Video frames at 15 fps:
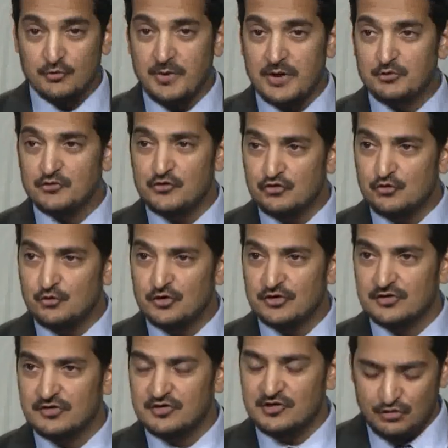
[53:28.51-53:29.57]
So remember
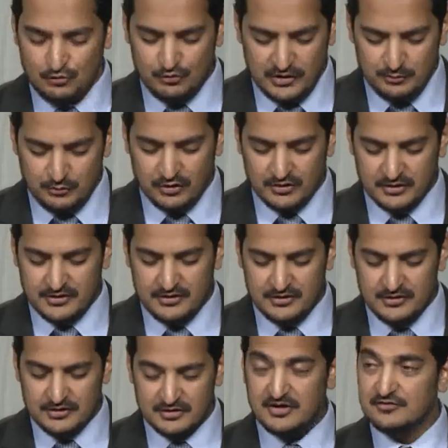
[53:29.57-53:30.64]
those words in Surah
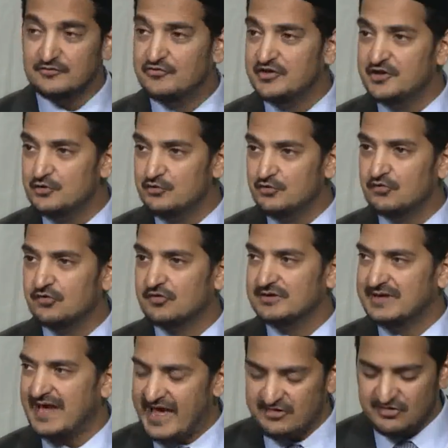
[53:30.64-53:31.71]
Mulk,
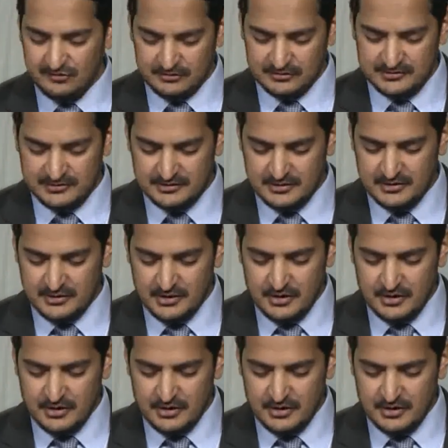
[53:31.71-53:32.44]
confused, dazzled,